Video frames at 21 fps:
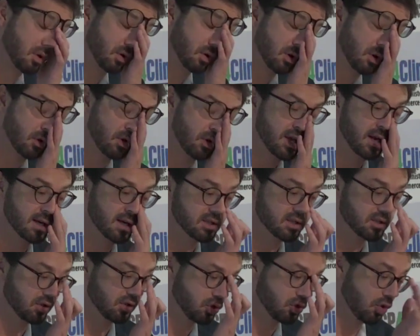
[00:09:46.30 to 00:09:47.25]

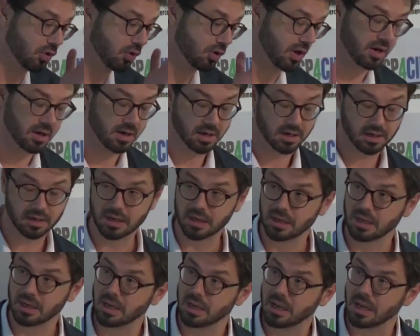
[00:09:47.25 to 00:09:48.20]
Koyaris showed earlier
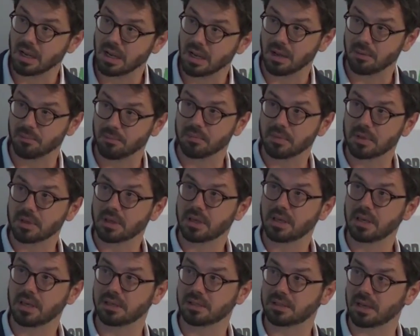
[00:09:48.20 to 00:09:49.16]

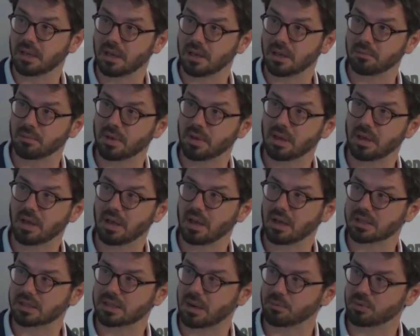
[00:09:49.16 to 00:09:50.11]
his
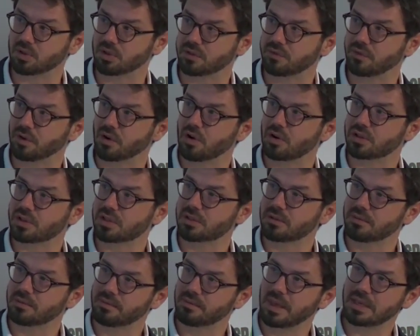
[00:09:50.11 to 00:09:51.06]
assumptions for costs.
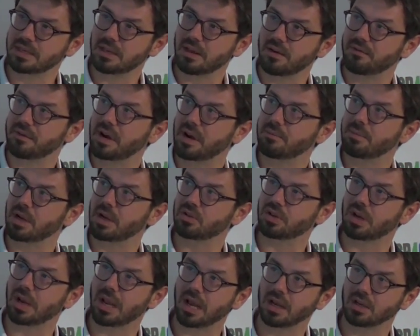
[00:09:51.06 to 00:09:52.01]
These are very much
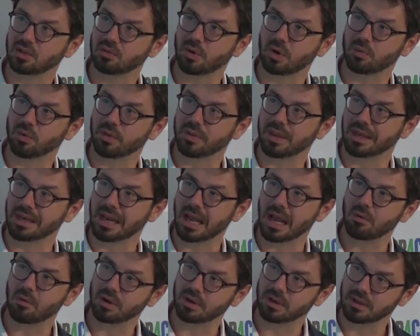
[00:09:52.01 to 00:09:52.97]
aligned to what we think
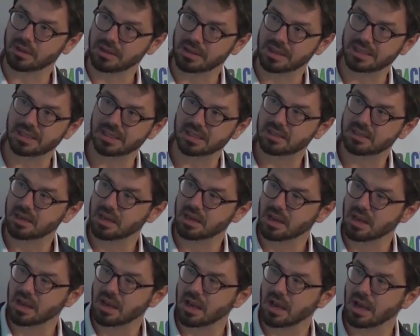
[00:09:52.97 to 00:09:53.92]
now, and this is
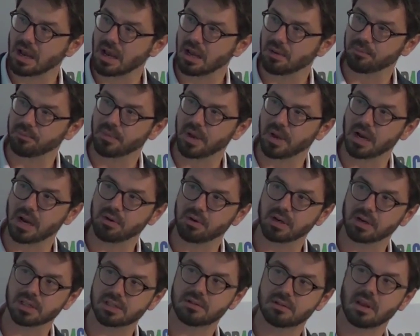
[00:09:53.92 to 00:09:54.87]

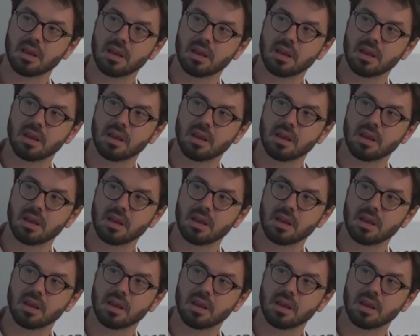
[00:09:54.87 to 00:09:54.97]
Irina's